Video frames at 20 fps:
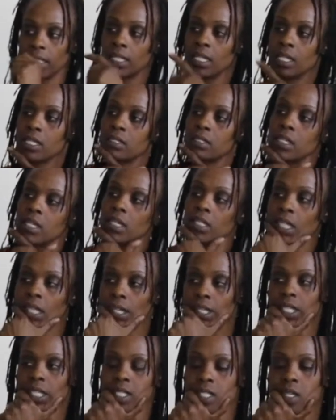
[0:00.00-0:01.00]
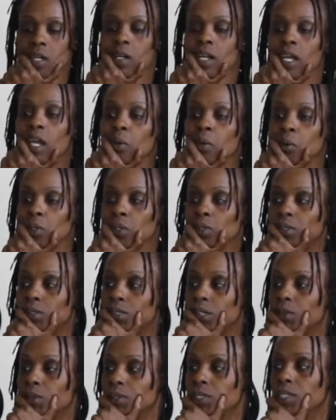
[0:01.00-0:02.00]
to D.C. again. I said, okay, well, you
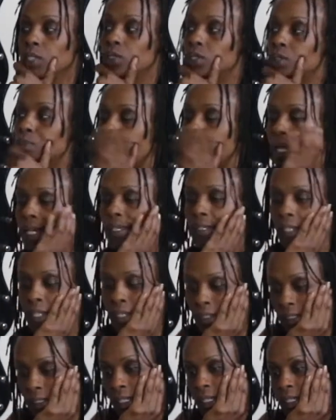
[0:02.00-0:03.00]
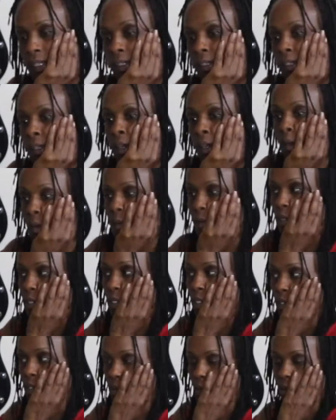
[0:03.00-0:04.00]
know, we do the band thing again, and
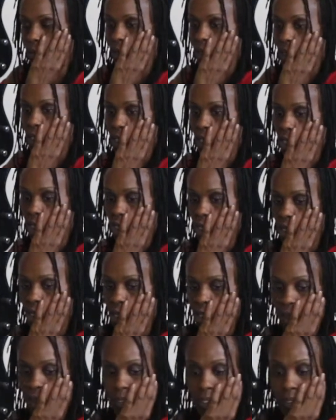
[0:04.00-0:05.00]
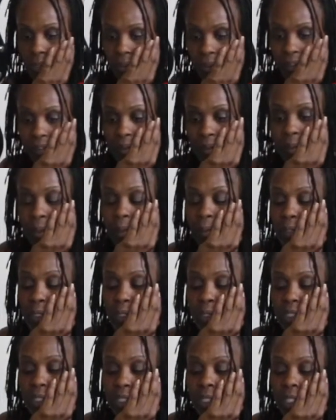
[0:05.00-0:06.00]
still going to these shows. We do. I remember
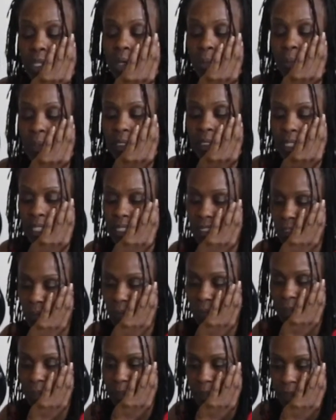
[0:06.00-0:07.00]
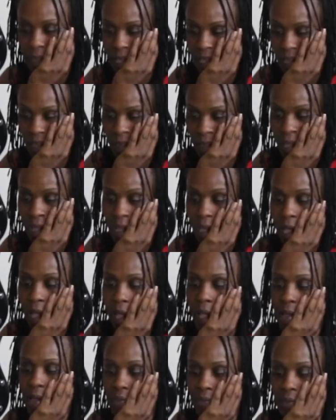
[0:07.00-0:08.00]
doing Tacoma Station with a band
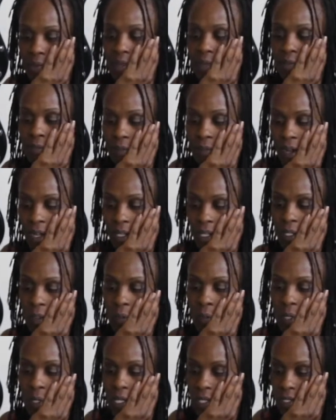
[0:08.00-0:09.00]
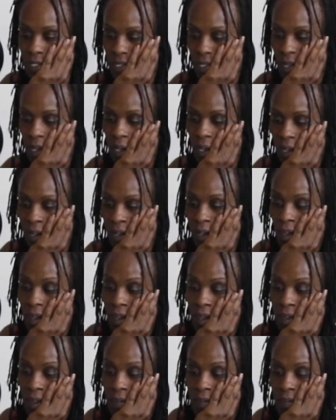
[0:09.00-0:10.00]
every fucking Wednesday
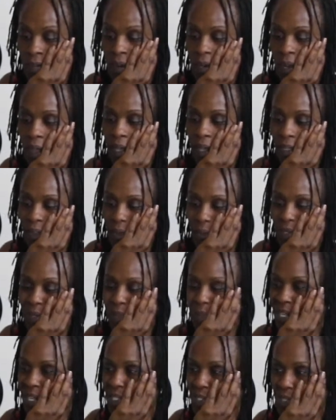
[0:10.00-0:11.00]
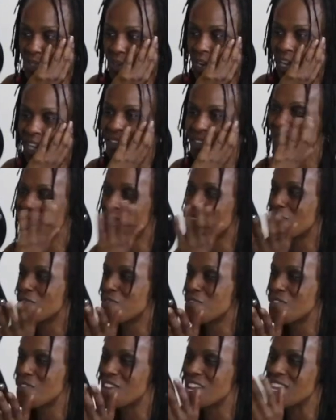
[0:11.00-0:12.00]
for like 3 months straight for
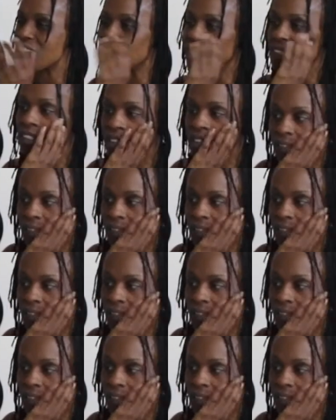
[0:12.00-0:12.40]
free.